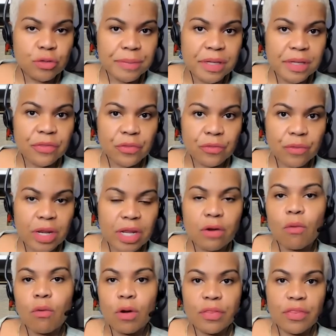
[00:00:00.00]
to be a threat
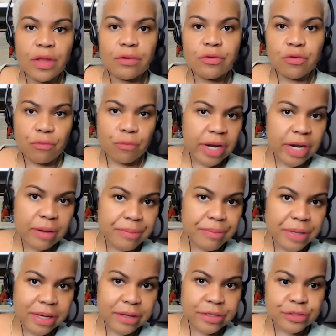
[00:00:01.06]
or their direct
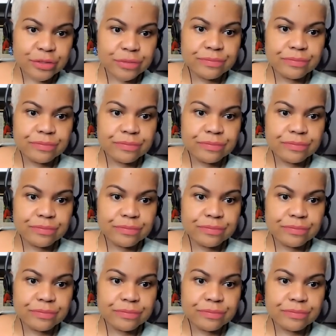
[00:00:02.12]
competitor.